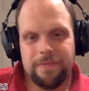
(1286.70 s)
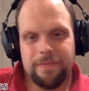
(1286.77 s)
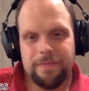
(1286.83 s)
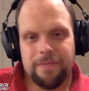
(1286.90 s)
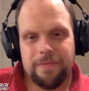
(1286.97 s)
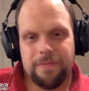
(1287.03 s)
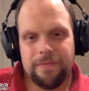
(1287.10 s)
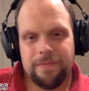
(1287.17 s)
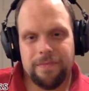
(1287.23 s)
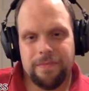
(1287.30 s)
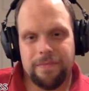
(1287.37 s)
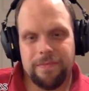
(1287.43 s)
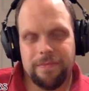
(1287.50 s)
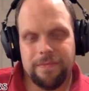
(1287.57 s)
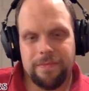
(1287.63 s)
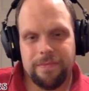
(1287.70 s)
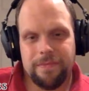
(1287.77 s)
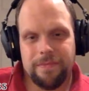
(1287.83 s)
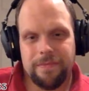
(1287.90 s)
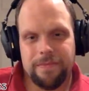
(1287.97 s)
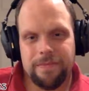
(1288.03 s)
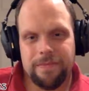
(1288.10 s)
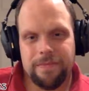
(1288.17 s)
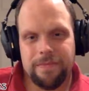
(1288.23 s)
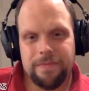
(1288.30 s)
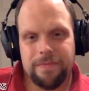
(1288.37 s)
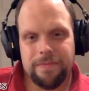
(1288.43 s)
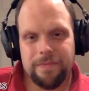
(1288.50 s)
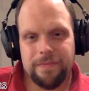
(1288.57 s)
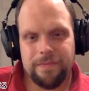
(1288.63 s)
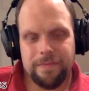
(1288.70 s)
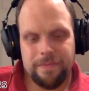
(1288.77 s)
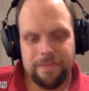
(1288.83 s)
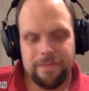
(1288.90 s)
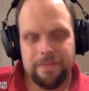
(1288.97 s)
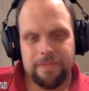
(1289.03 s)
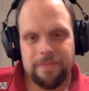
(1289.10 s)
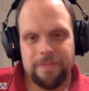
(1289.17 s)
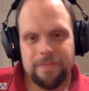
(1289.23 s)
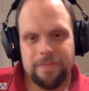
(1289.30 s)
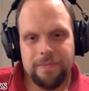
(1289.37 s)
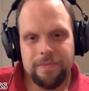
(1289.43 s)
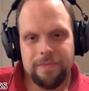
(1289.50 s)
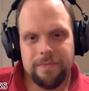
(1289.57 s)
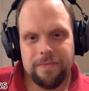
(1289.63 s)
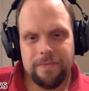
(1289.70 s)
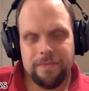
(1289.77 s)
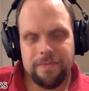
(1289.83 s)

No words are spoken by the person on screen.